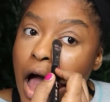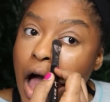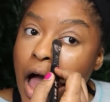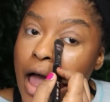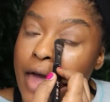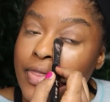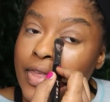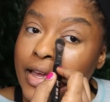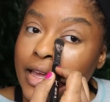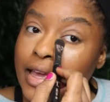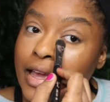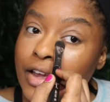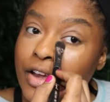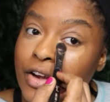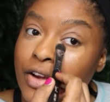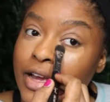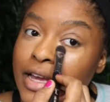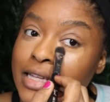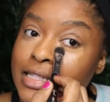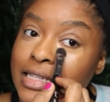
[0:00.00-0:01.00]
the kicker
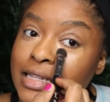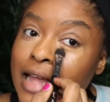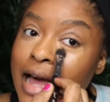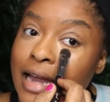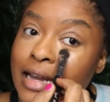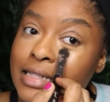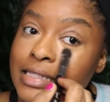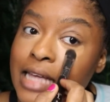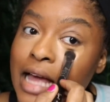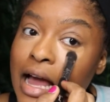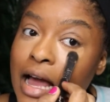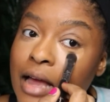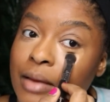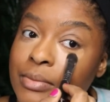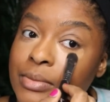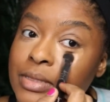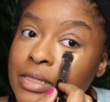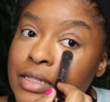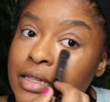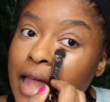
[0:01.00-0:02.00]
is a lot of
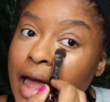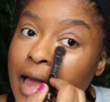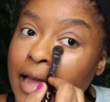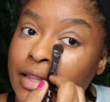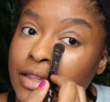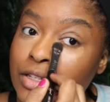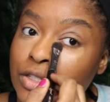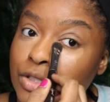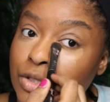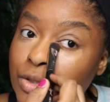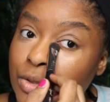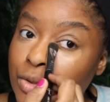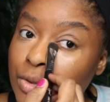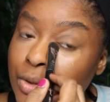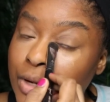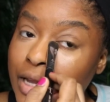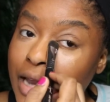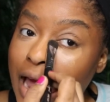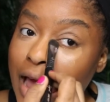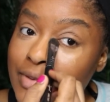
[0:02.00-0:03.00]
times, like, the dude
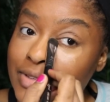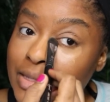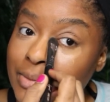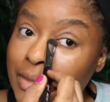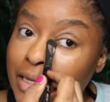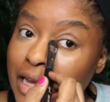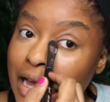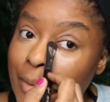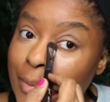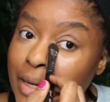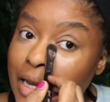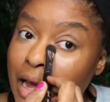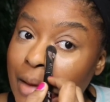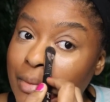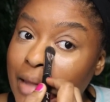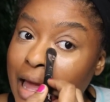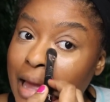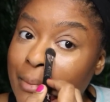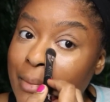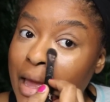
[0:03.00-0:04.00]
could have something coming up,
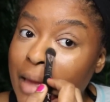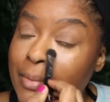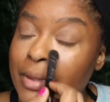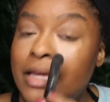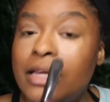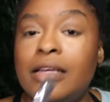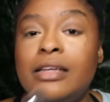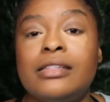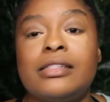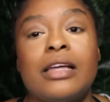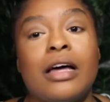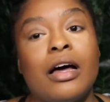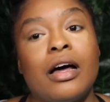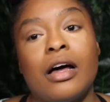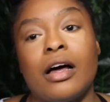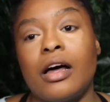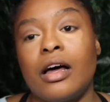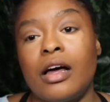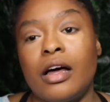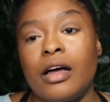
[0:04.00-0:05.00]
like maybe he's
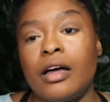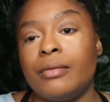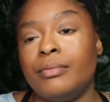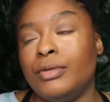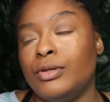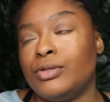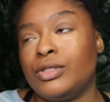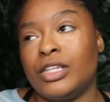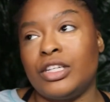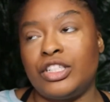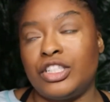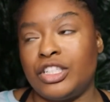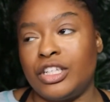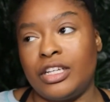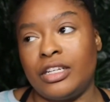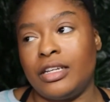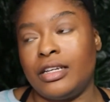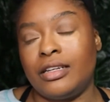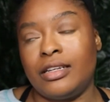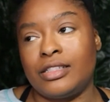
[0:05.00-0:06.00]
a
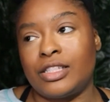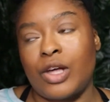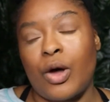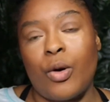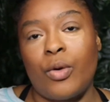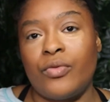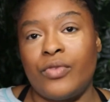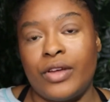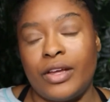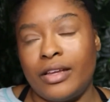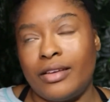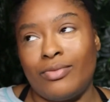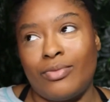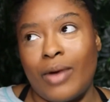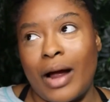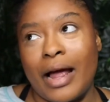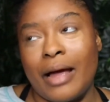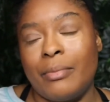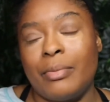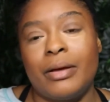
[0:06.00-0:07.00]
musician and it's COVID,
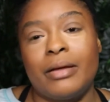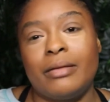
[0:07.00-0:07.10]
right? But